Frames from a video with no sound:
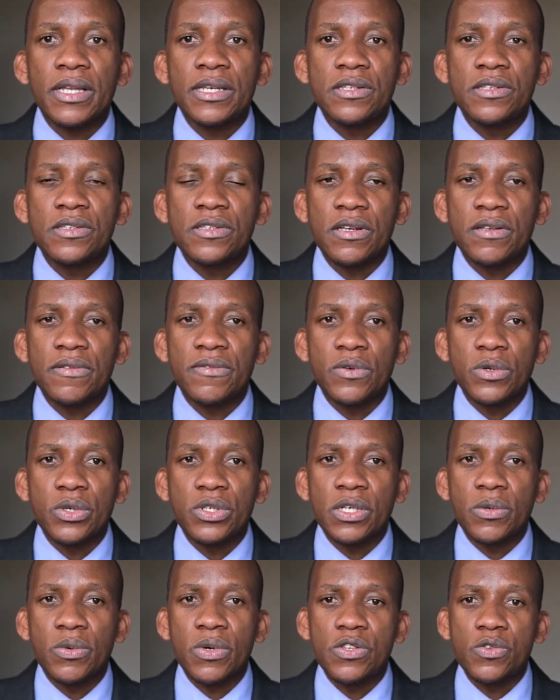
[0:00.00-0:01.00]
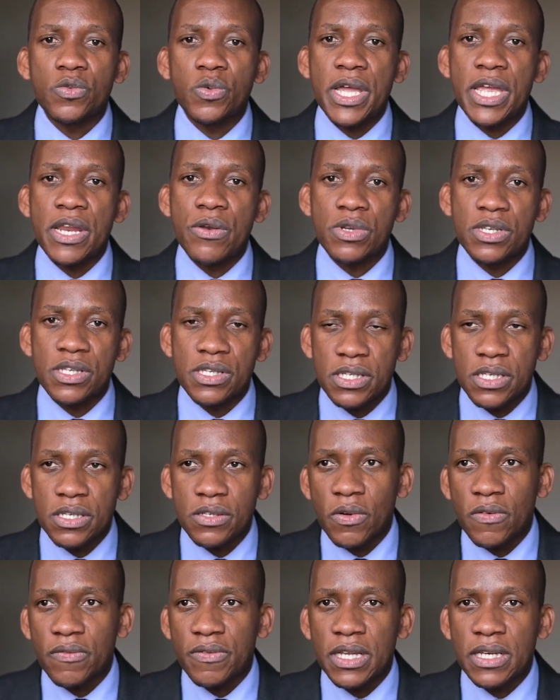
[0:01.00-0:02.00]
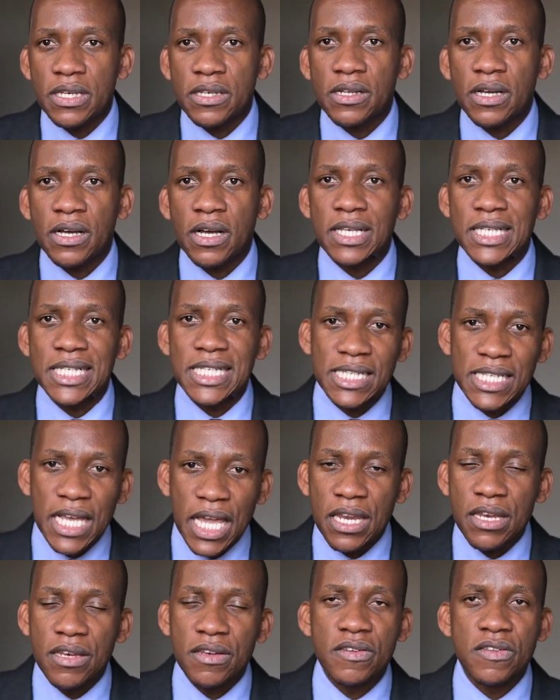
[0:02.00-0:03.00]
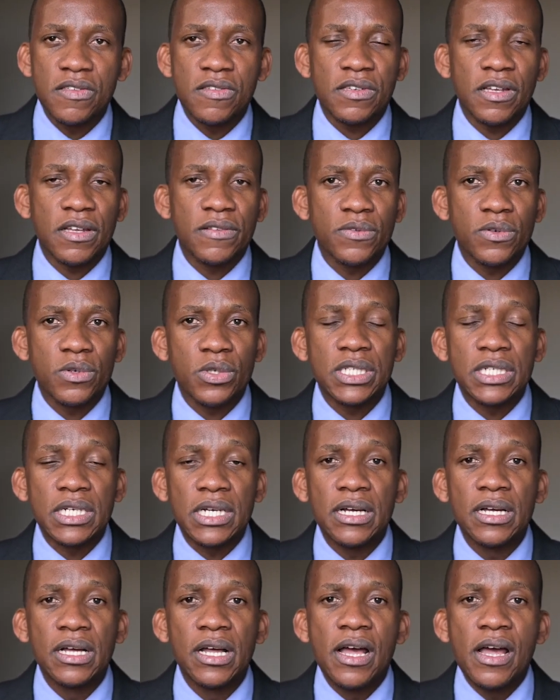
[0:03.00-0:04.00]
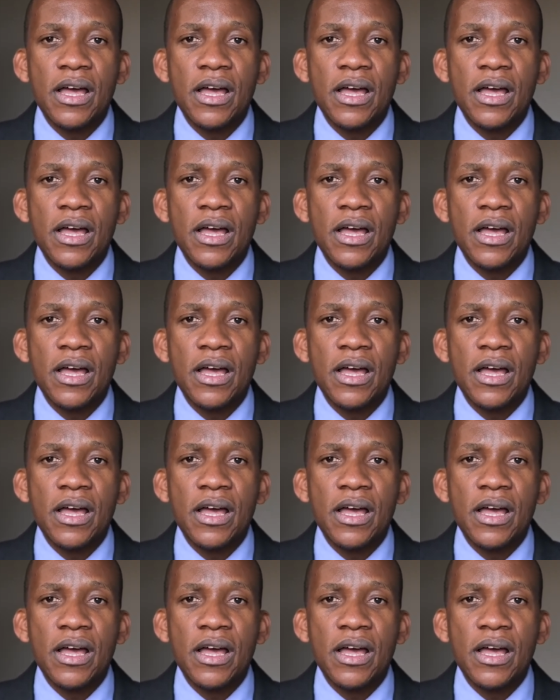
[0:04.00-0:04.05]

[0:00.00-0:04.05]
discharge voucher, once we're in receipt of that signed discharge voucher,